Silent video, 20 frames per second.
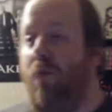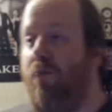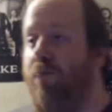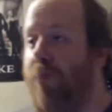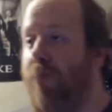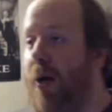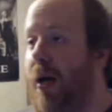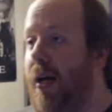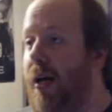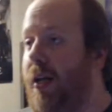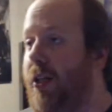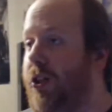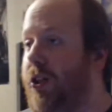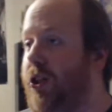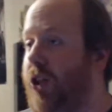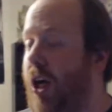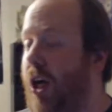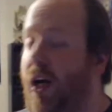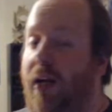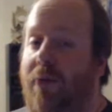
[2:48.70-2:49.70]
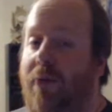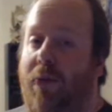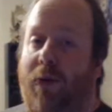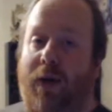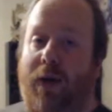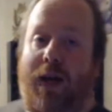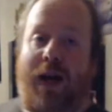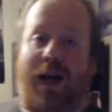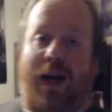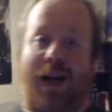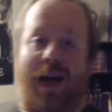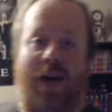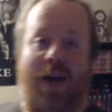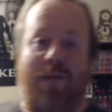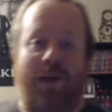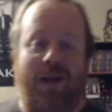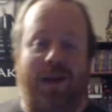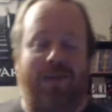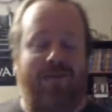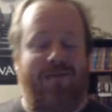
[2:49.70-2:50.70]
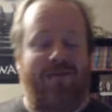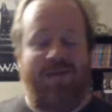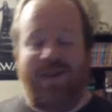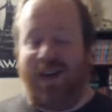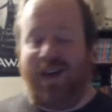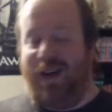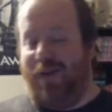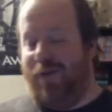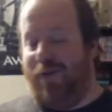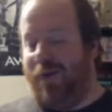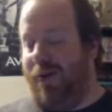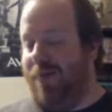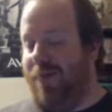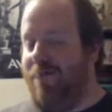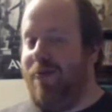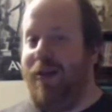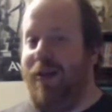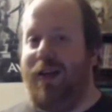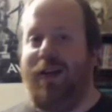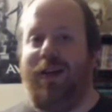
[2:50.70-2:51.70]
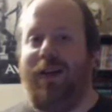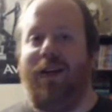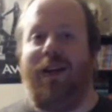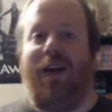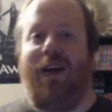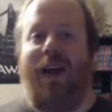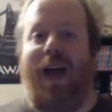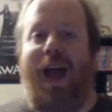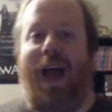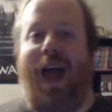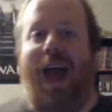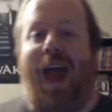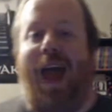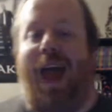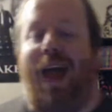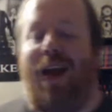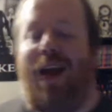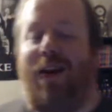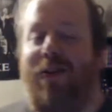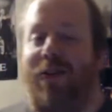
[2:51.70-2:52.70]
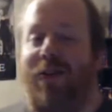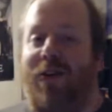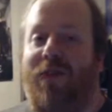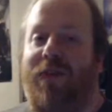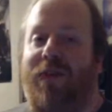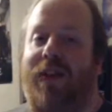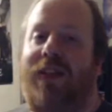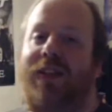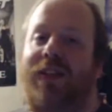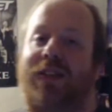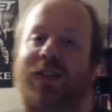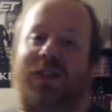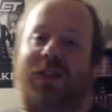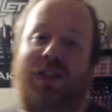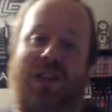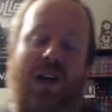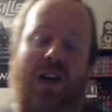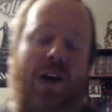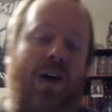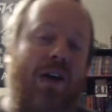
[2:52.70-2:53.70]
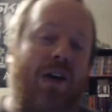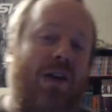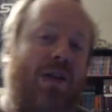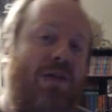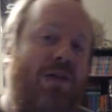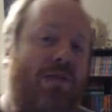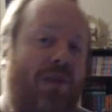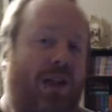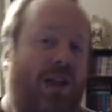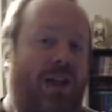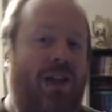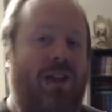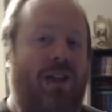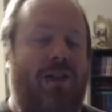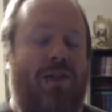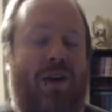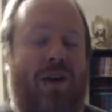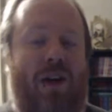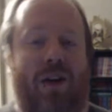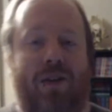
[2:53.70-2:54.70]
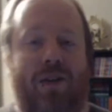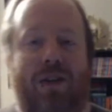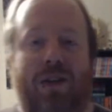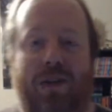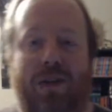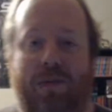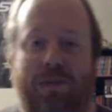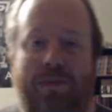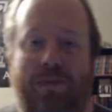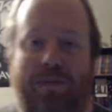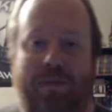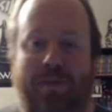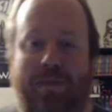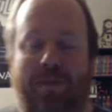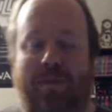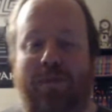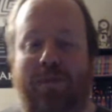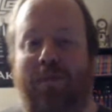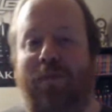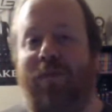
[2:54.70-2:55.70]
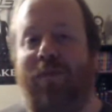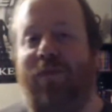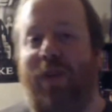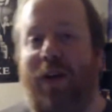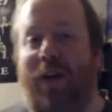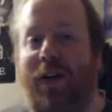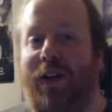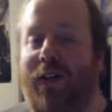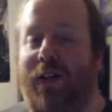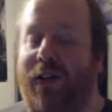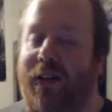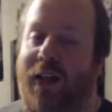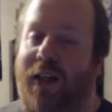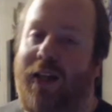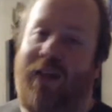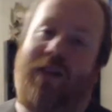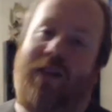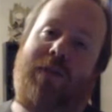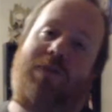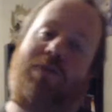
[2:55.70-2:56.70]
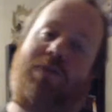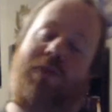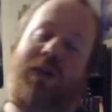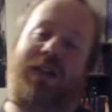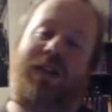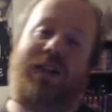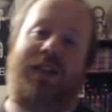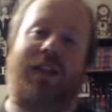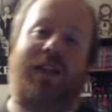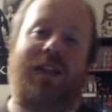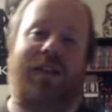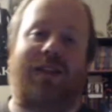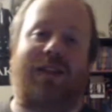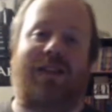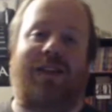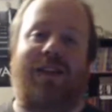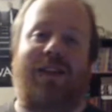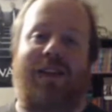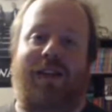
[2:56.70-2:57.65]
But Johnny Boy ain't happy, not one bit. And I don't know if he's just hurt because of our little fairy-looking princess